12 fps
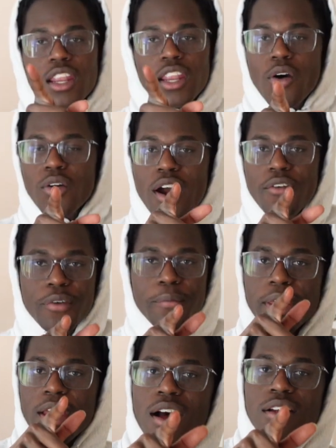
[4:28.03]
Don't come for
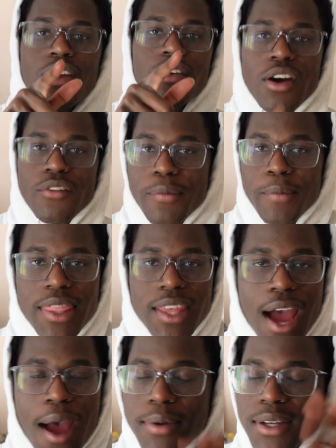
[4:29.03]
me, y'all. Don't come for me in the
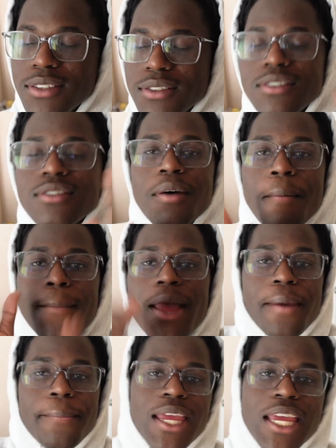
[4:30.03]
comments.
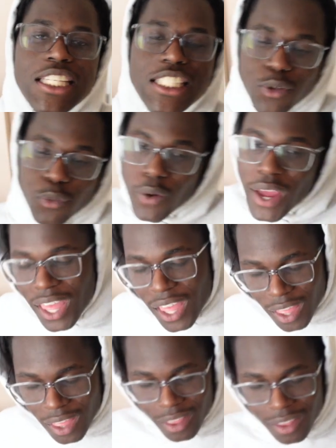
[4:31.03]
Make me
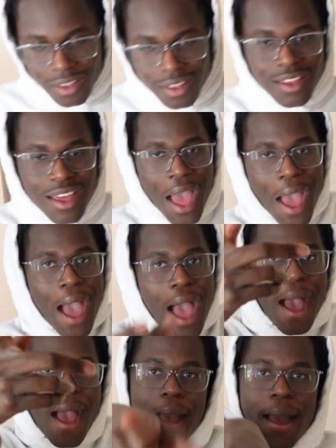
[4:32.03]
sweat.
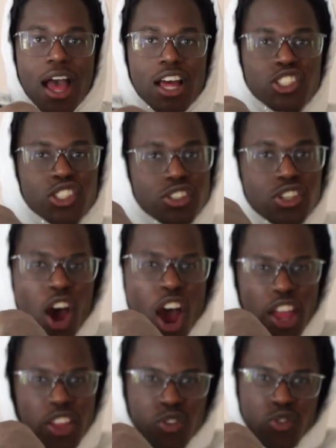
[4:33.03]
Go
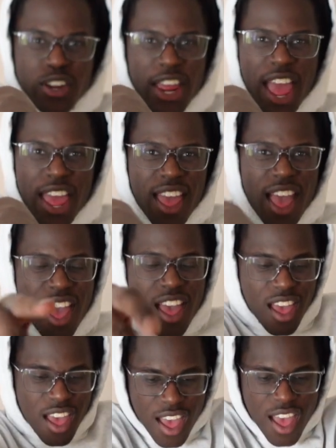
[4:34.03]
UK.
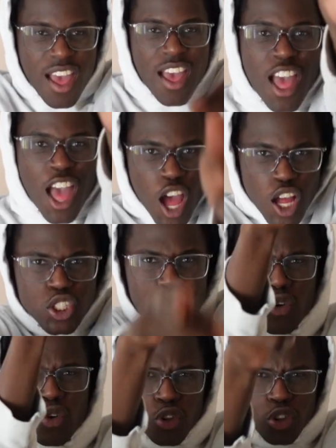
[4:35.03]

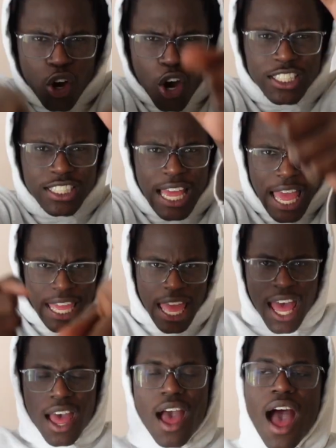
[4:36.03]

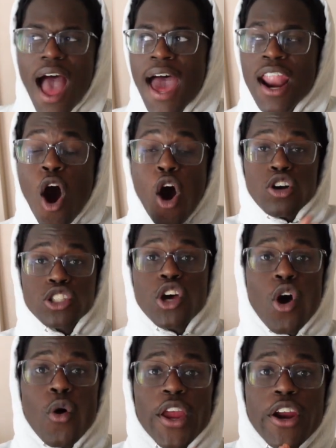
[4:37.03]
Chutodaya. And
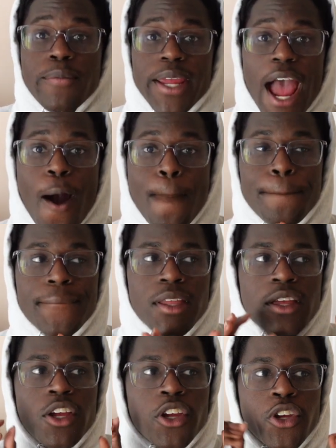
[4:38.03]
also, hear me out.
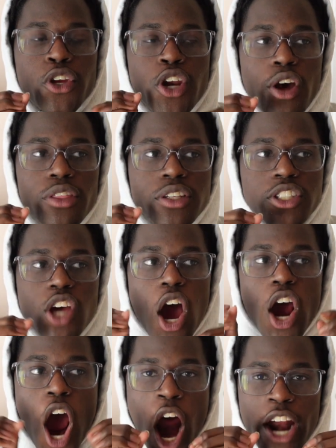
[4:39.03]
You know the
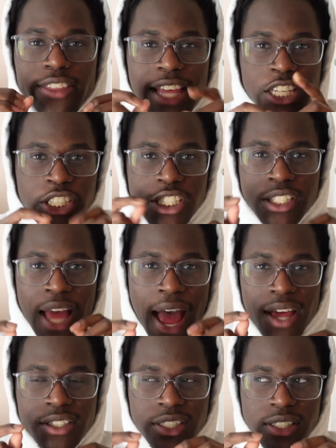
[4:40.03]
song art that she
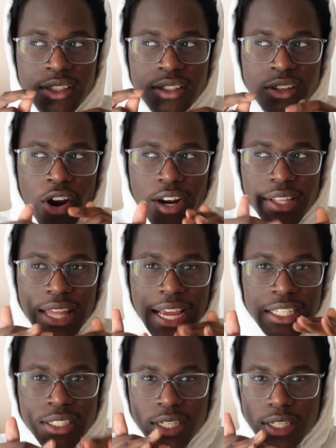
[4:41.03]
ta- she started
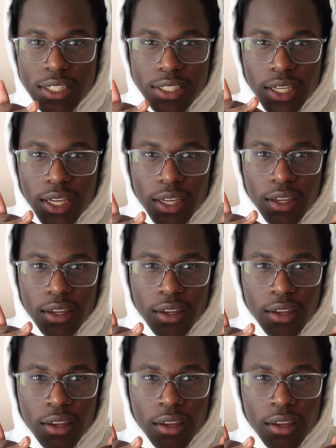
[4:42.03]
like teasing.